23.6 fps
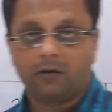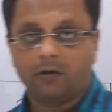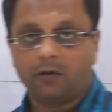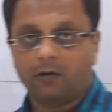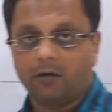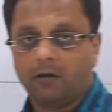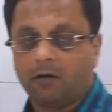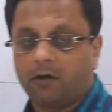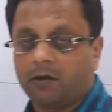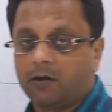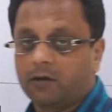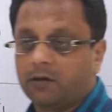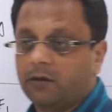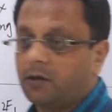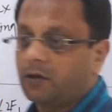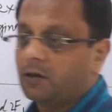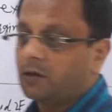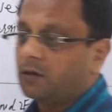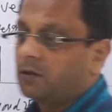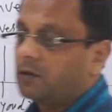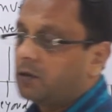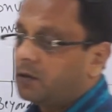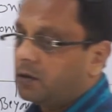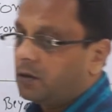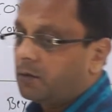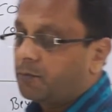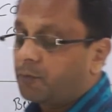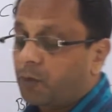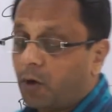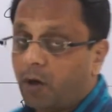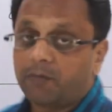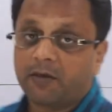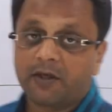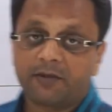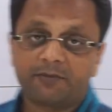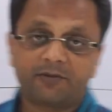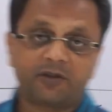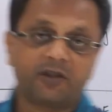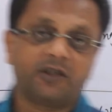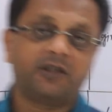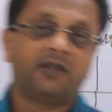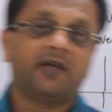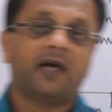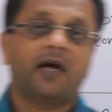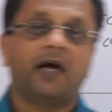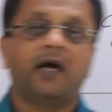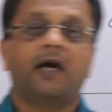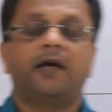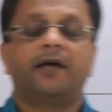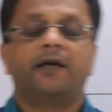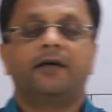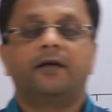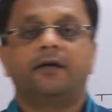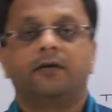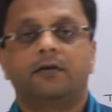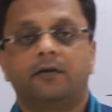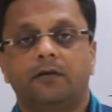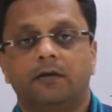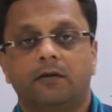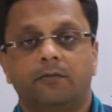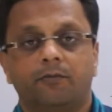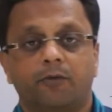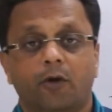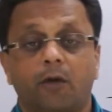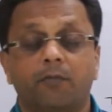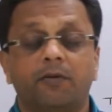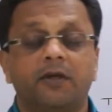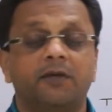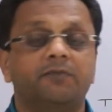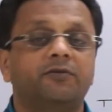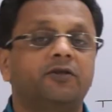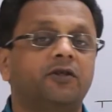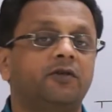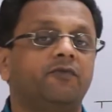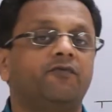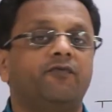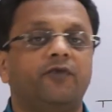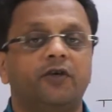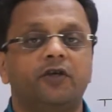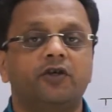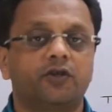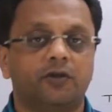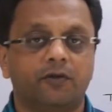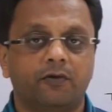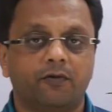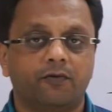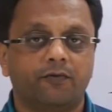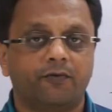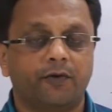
or the problems in eye, problems in vision.